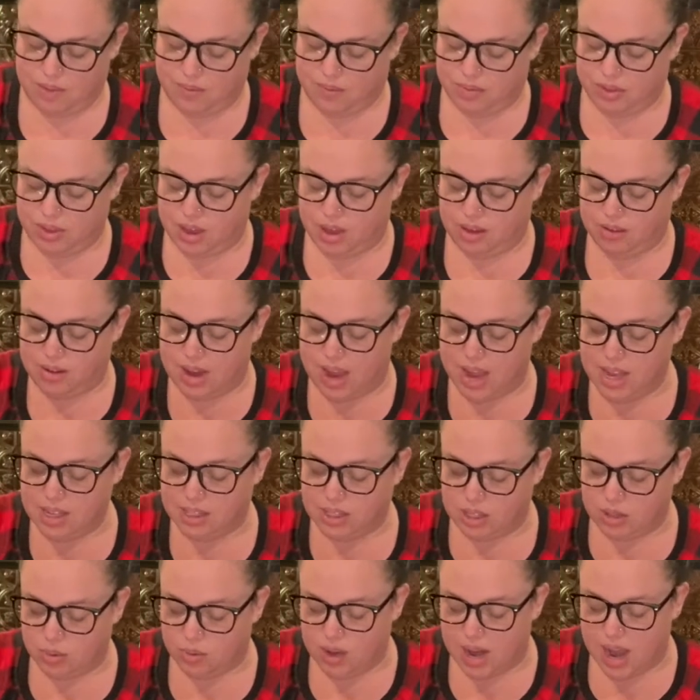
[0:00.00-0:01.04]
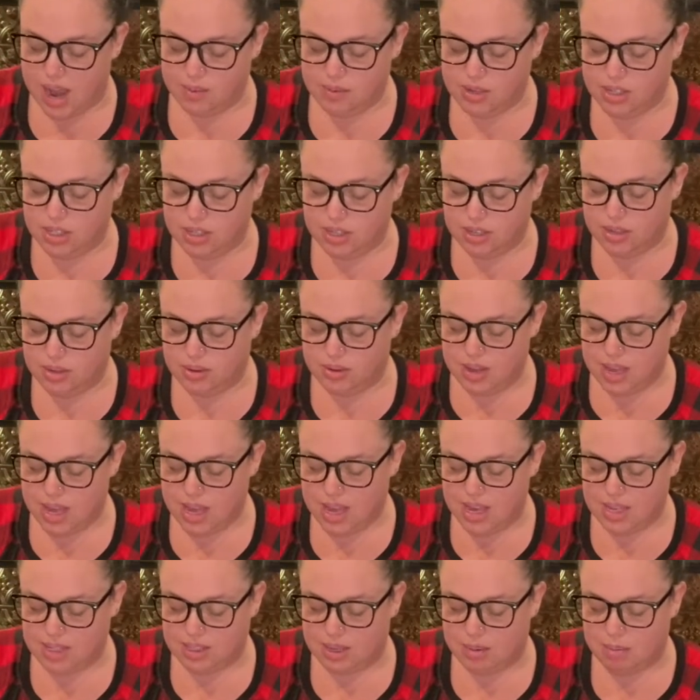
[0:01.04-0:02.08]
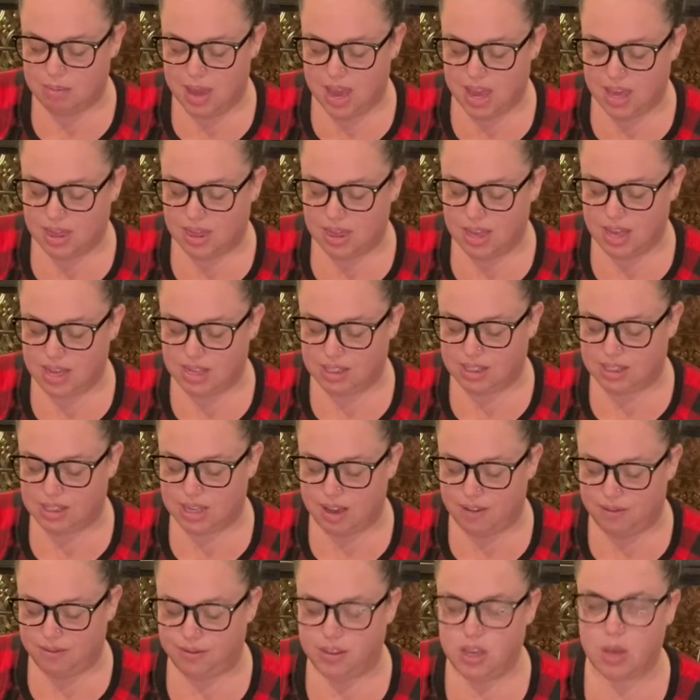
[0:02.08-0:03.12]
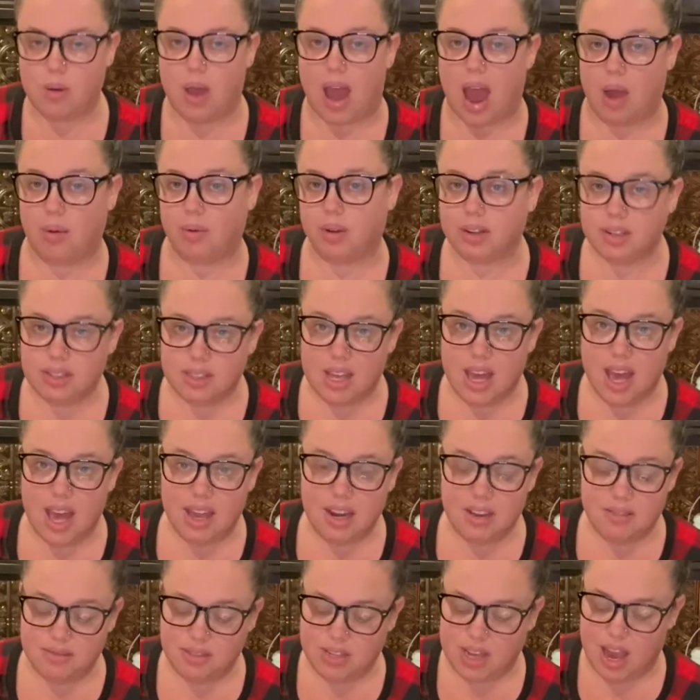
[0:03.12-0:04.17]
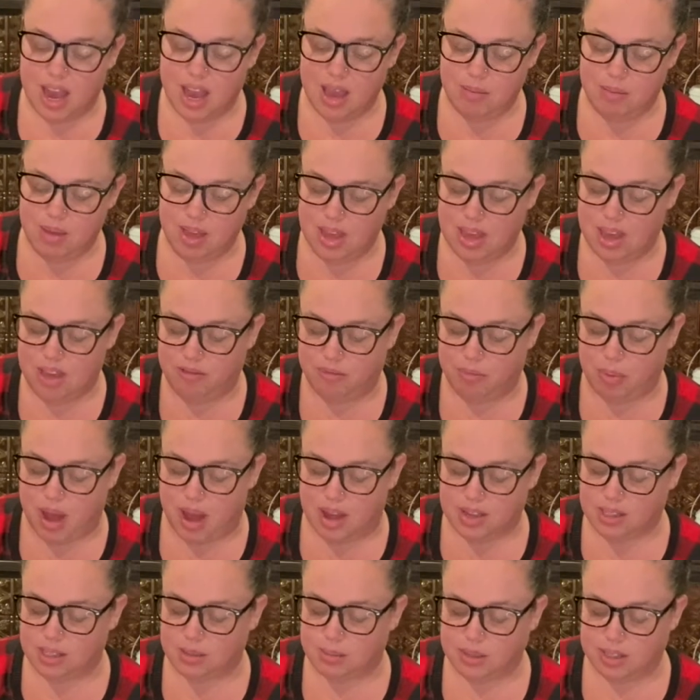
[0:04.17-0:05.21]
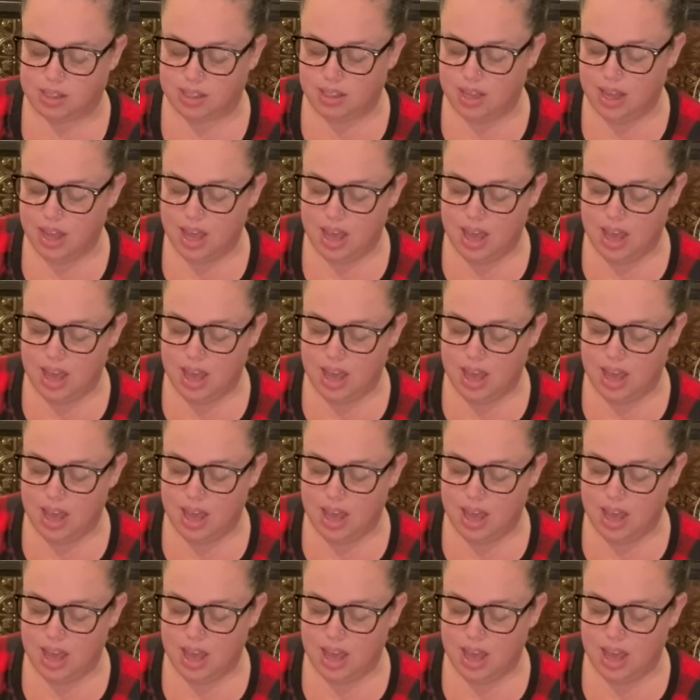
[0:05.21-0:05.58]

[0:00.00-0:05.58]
All right, so what I would do is make this a few hours ahead of time, if possible.